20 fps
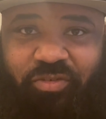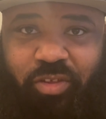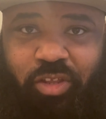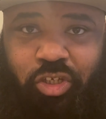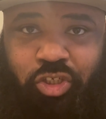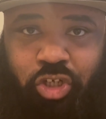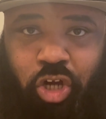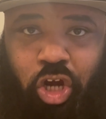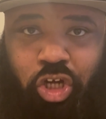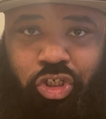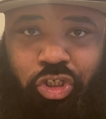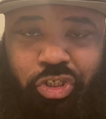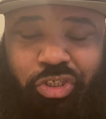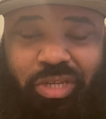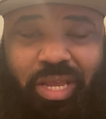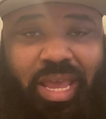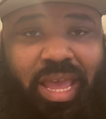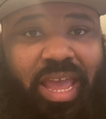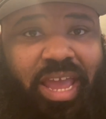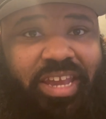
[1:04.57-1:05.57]
the Chargers.
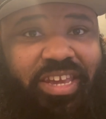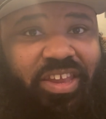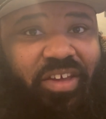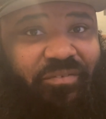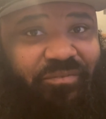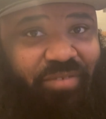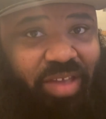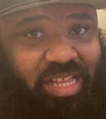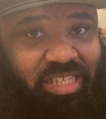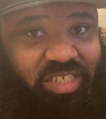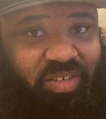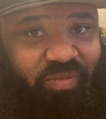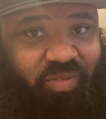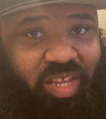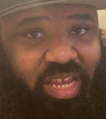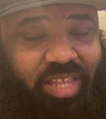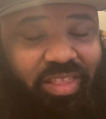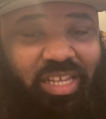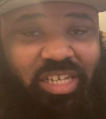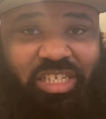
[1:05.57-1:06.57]

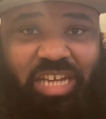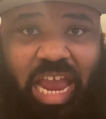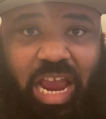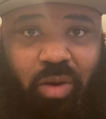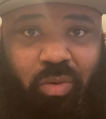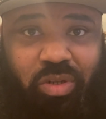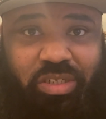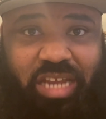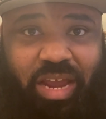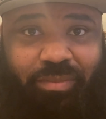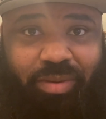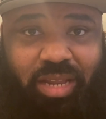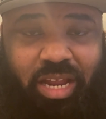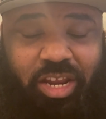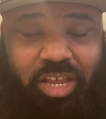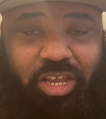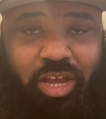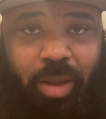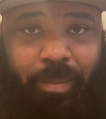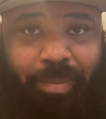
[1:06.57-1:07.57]
Defensively, the Jaguars have a lot
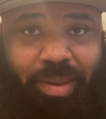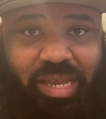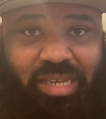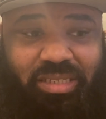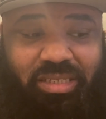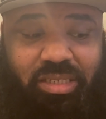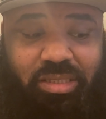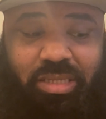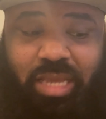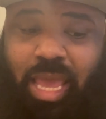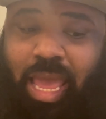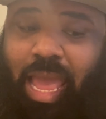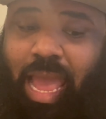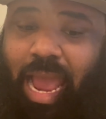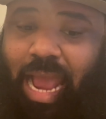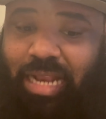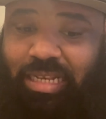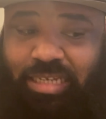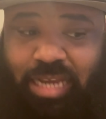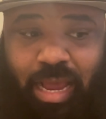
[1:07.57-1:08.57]
of young pieces.
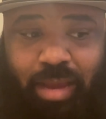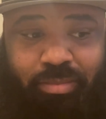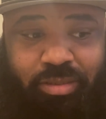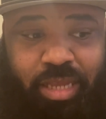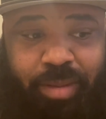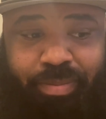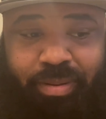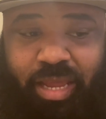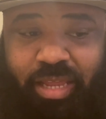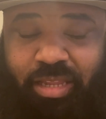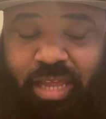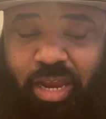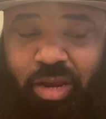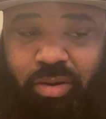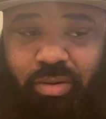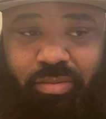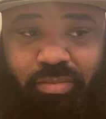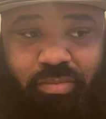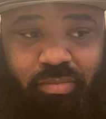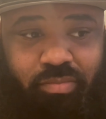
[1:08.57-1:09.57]
At times they play like
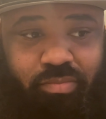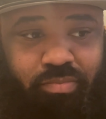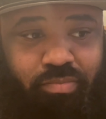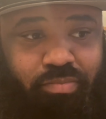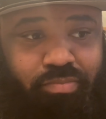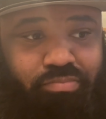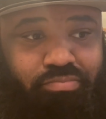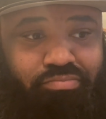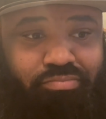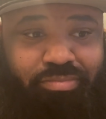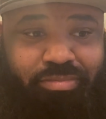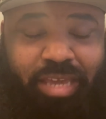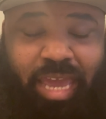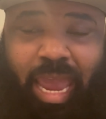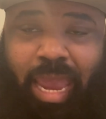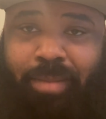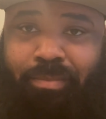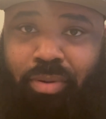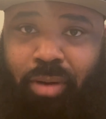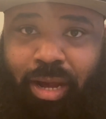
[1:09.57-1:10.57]

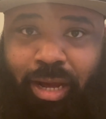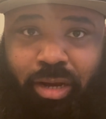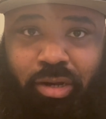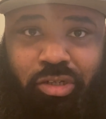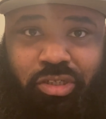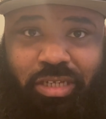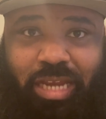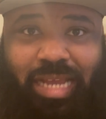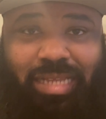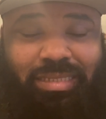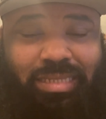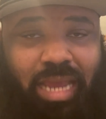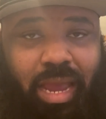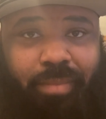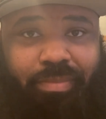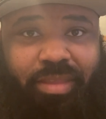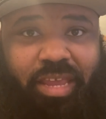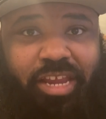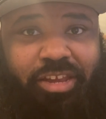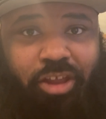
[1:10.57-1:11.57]
game breakers, at
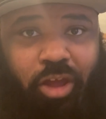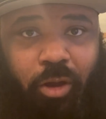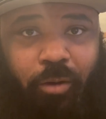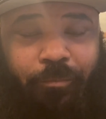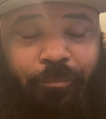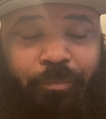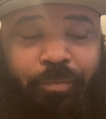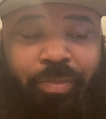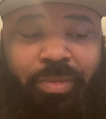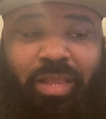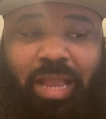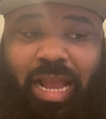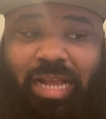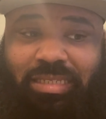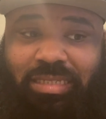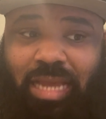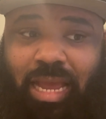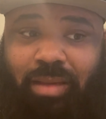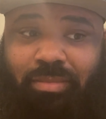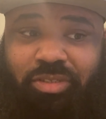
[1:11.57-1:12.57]
times they don't. At
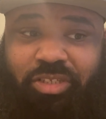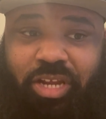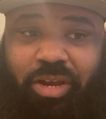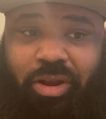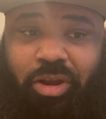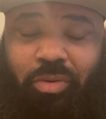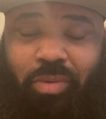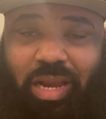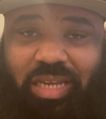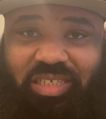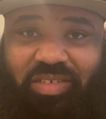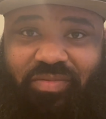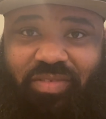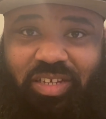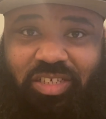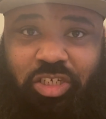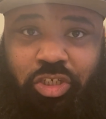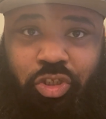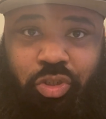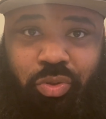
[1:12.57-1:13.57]
times, their
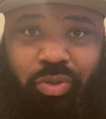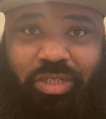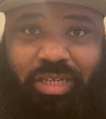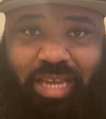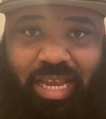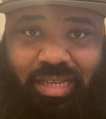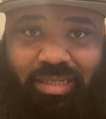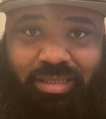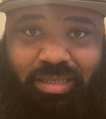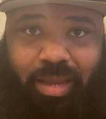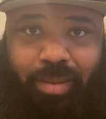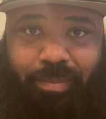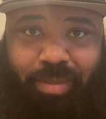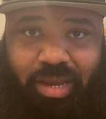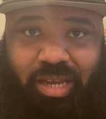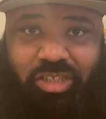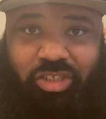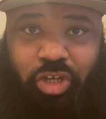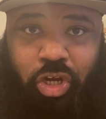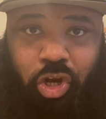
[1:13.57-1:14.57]
aggressiveness is used against them
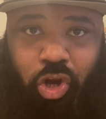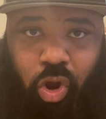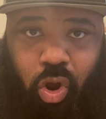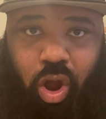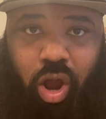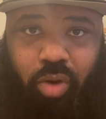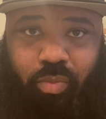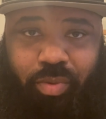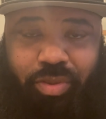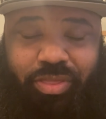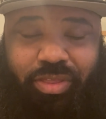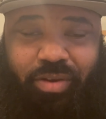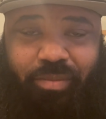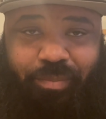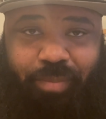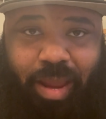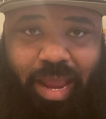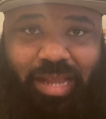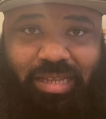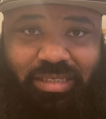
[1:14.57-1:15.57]
because they're caught with their
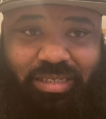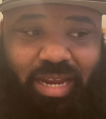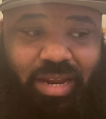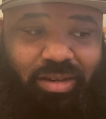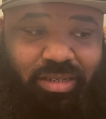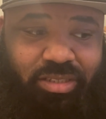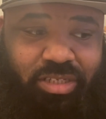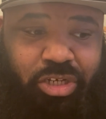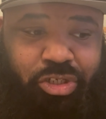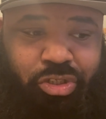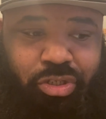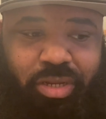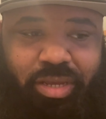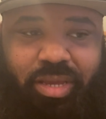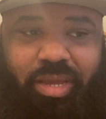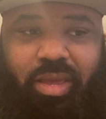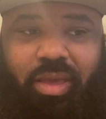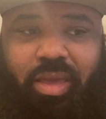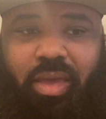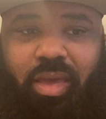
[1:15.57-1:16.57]
pants down,
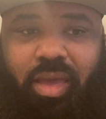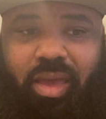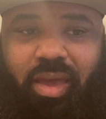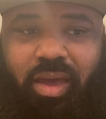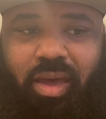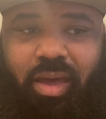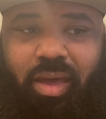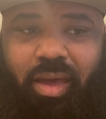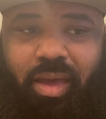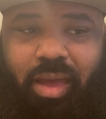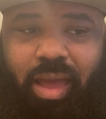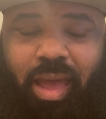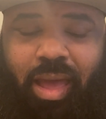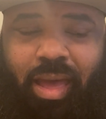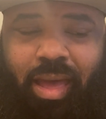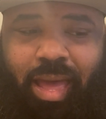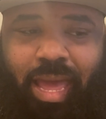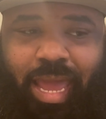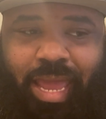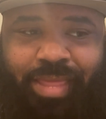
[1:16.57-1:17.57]
essentially, uh,
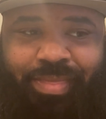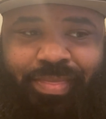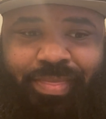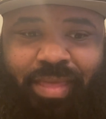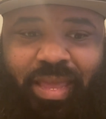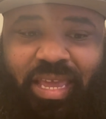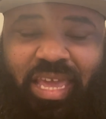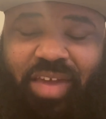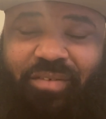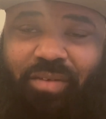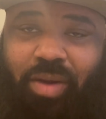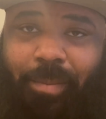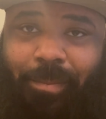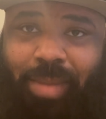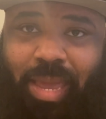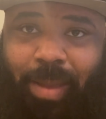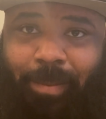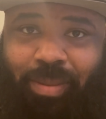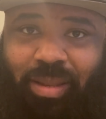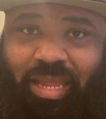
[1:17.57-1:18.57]
uh, and they give up
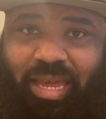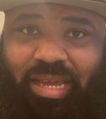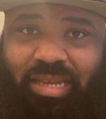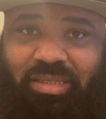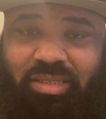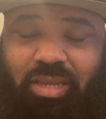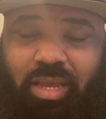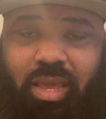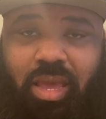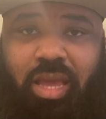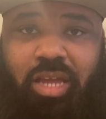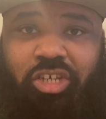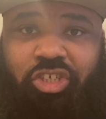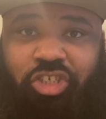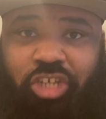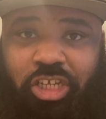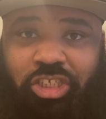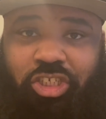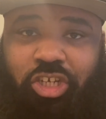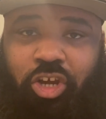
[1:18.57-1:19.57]
big plays.
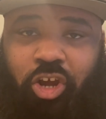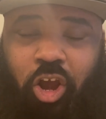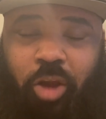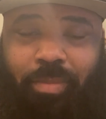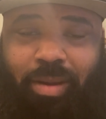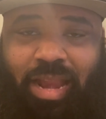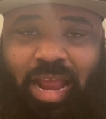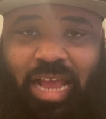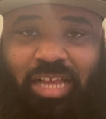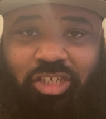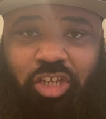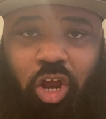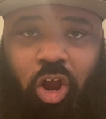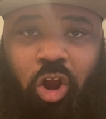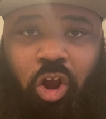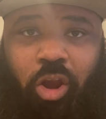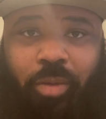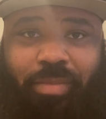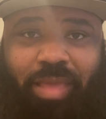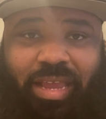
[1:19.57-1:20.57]
Justin Herbert has an
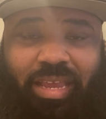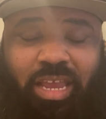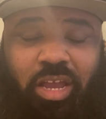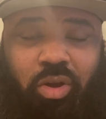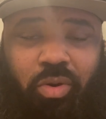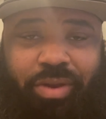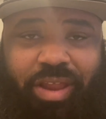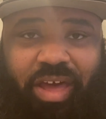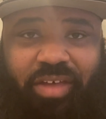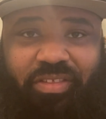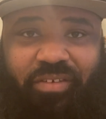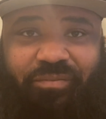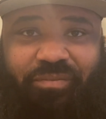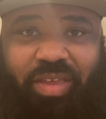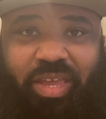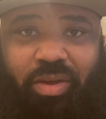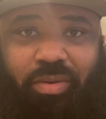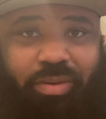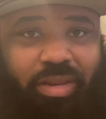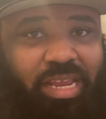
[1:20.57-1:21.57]
arm that can go down the
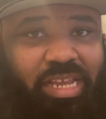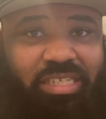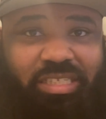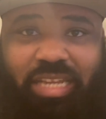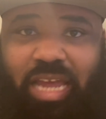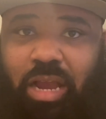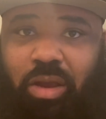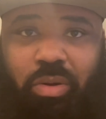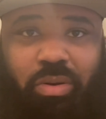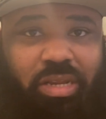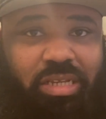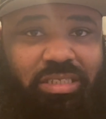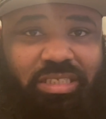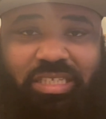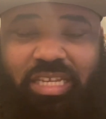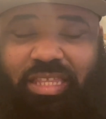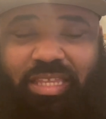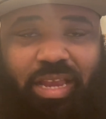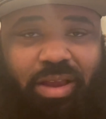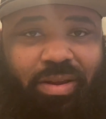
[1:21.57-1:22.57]
field. He's not going to
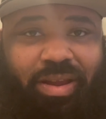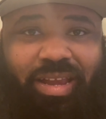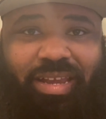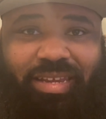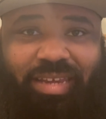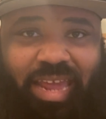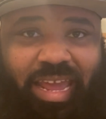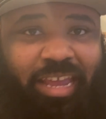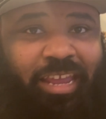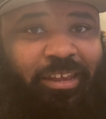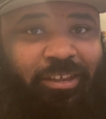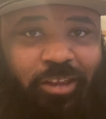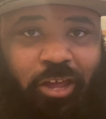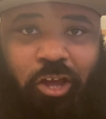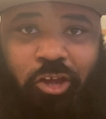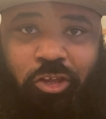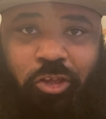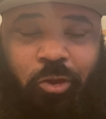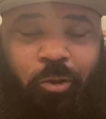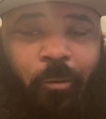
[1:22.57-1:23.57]
sit there and dink and
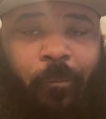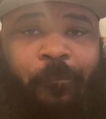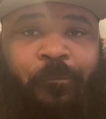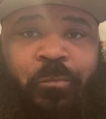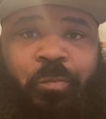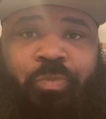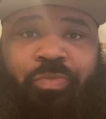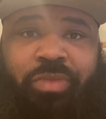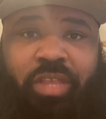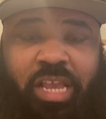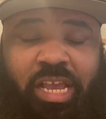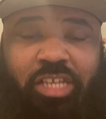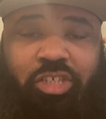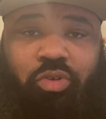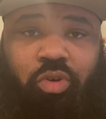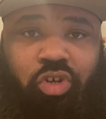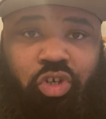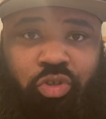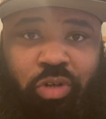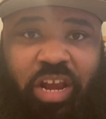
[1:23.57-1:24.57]
dunk you He's
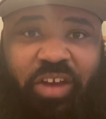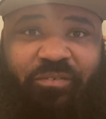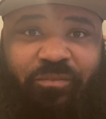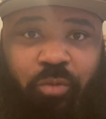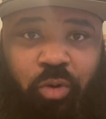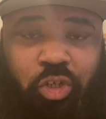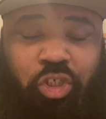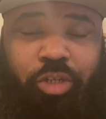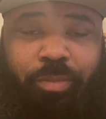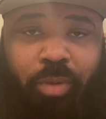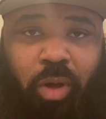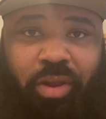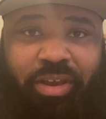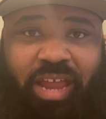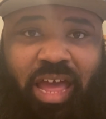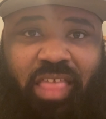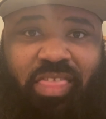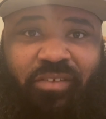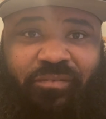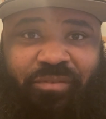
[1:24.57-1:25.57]
going to try to force the ball
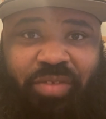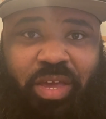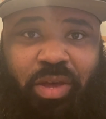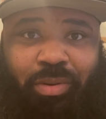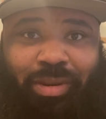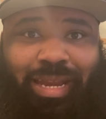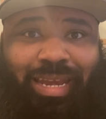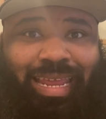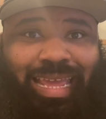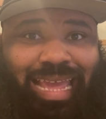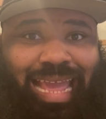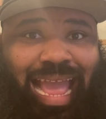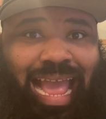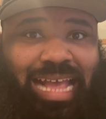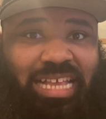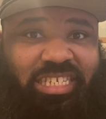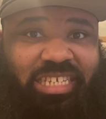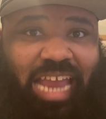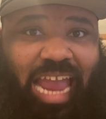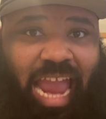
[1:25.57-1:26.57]
down the field, and he
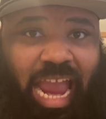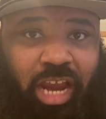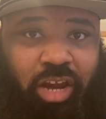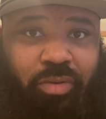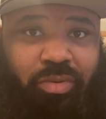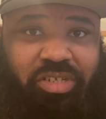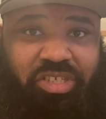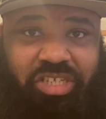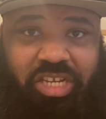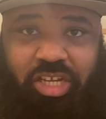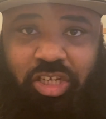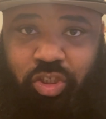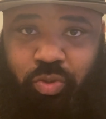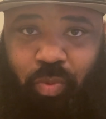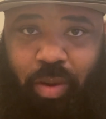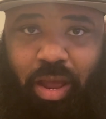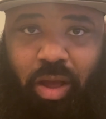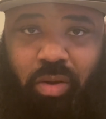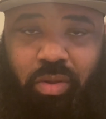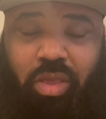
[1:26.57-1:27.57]
has accuracy as
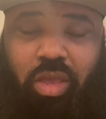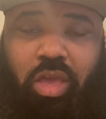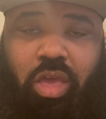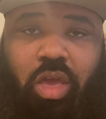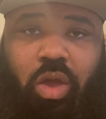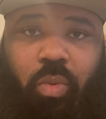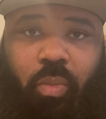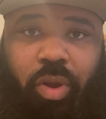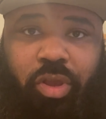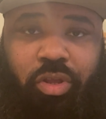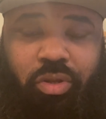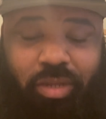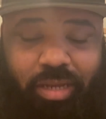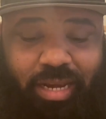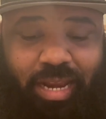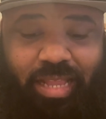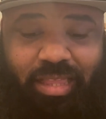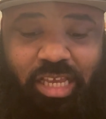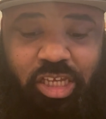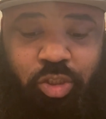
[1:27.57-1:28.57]
well. When you're
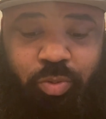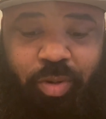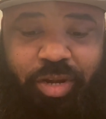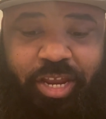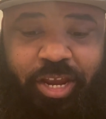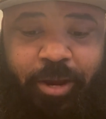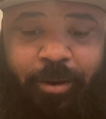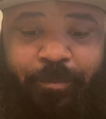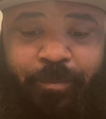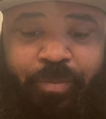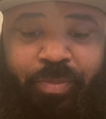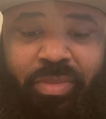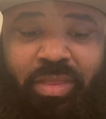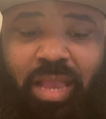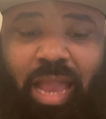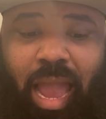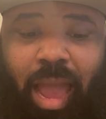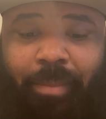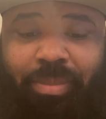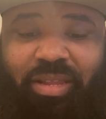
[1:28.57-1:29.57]
looking at this one here,
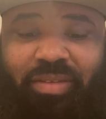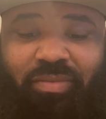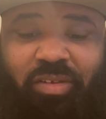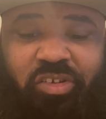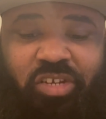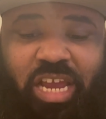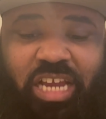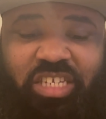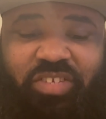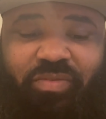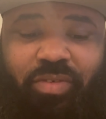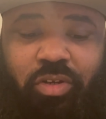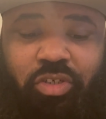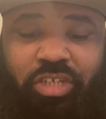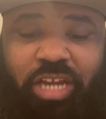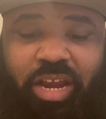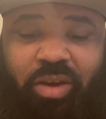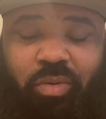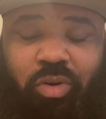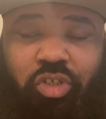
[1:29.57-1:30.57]
I believe the Jacksonville
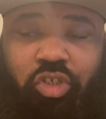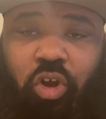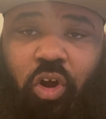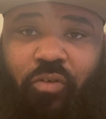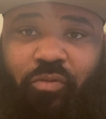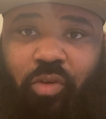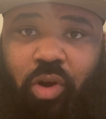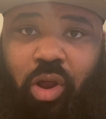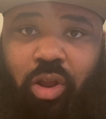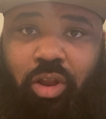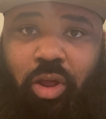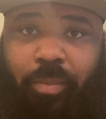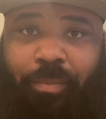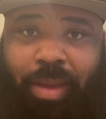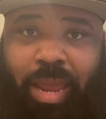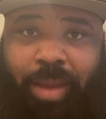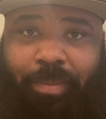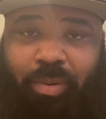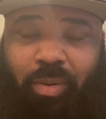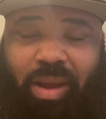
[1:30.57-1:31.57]
Jaguars overall on
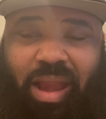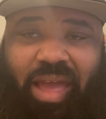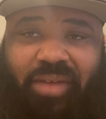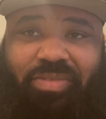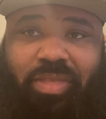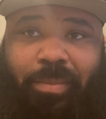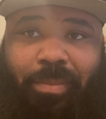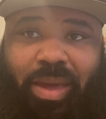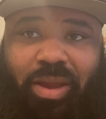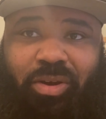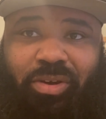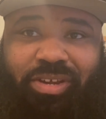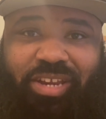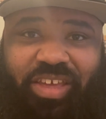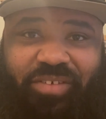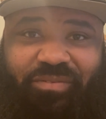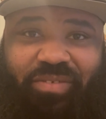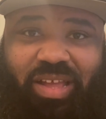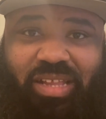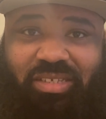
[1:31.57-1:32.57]
paper have the better
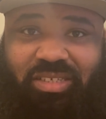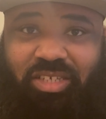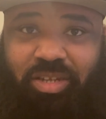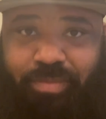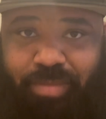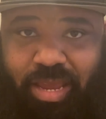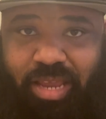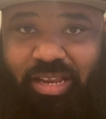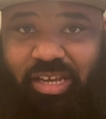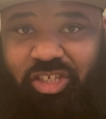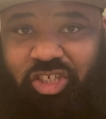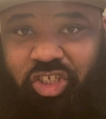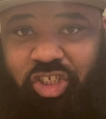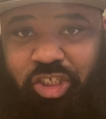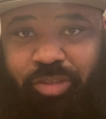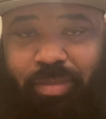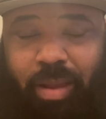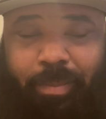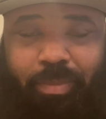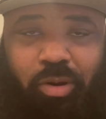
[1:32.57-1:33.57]
defense to me. This is
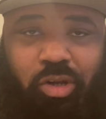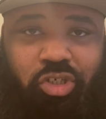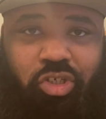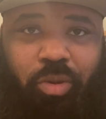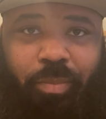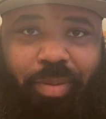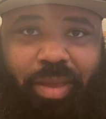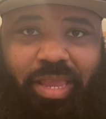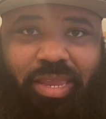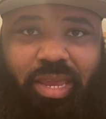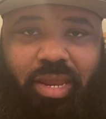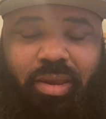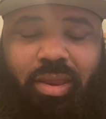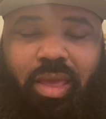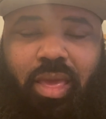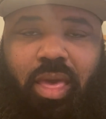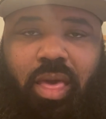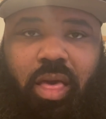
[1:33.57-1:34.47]
just my personal opinion.